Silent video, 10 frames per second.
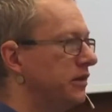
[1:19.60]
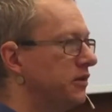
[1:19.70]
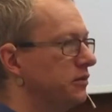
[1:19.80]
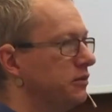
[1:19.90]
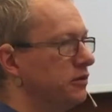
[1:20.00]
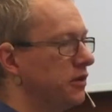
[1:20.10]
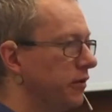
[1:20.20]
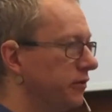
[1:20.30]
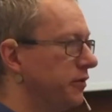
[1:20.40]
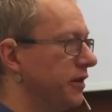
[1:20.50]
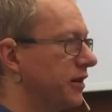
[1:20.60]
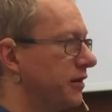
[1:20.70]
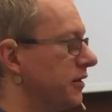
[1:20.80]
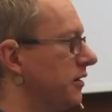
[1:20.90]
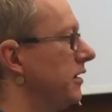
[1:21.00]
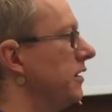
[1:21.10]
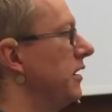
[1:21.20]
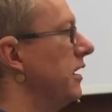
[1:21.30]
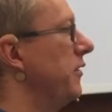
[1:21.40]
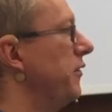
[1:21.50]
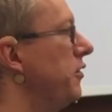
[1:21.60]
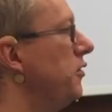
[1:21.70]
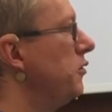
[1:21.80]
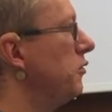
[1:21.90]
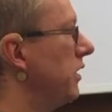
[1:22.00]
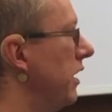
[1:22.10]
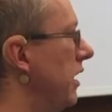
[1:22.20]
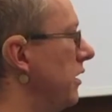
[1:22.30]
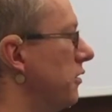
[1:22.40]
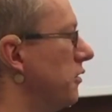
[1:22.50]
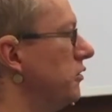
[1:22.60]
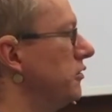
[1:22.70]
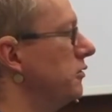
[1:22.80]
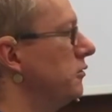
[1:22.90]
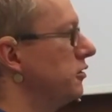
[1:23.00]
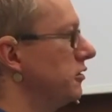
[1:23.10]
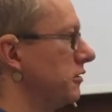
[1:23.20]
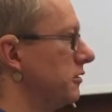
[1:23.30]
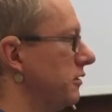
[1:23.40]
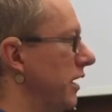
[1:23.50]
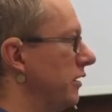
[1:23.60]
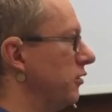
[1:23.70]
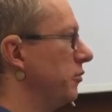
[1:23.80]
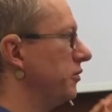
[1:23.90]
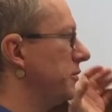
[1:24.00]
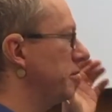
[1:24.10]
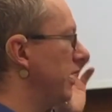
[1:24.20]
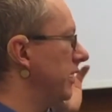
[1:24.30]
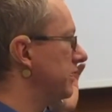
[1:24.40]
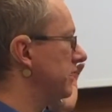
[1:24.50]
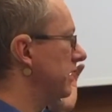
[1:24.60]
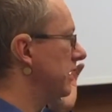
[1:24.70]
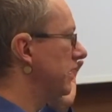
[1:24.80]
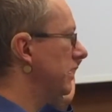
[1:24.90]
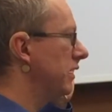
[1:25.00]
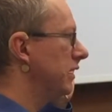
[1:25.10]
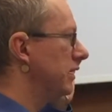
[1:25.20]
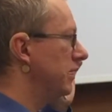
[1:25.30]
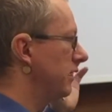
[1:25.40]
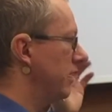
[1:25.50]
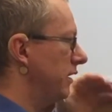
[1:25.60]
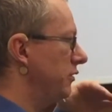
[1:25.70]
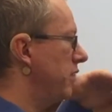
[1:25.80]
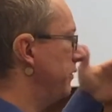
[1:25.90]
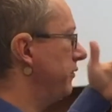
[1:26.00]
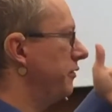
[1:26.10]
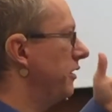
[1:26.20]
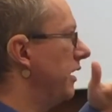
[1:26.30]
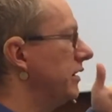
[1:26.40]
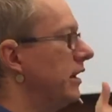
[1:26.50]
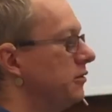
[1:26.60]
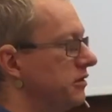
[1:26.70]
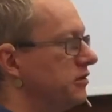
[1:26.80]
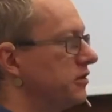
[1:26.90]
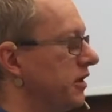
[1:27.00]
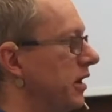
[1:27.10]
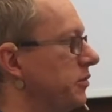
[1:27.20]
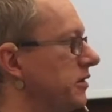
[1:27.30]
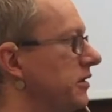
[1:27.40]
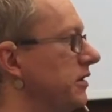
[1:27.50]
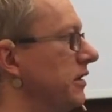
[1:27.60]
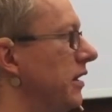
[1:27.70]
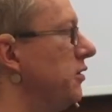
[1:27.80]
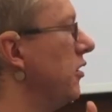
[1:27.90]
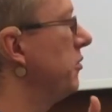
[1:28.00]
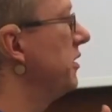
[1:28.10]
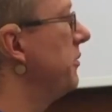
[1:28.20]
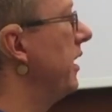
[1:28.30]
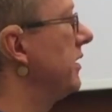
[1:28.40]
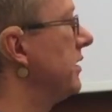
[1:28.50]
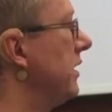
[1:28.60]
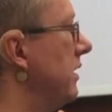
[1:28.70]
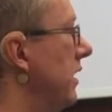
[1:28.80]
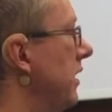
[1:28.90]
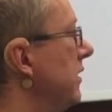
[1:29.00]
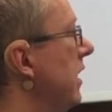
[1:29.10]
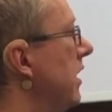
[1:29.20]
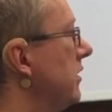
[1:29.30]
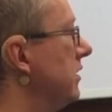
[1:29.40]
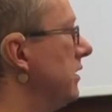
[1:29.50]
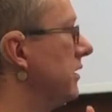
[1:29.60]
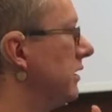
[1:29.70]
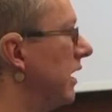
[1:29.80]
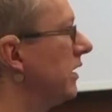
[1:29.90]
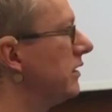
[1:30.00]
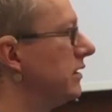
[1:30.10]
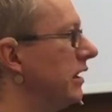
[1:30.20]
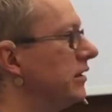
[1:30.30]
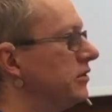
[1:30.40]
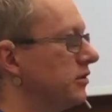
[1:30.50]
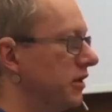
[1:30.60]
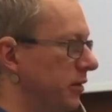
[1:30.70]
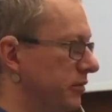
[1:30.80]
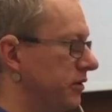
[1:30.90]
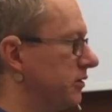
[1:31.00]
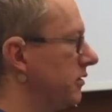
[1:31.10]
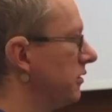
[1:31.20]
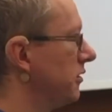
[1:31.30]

this to the software, if you take your solution and optimize, and you have like 1,000 scripts, and you optimize 999 scripts,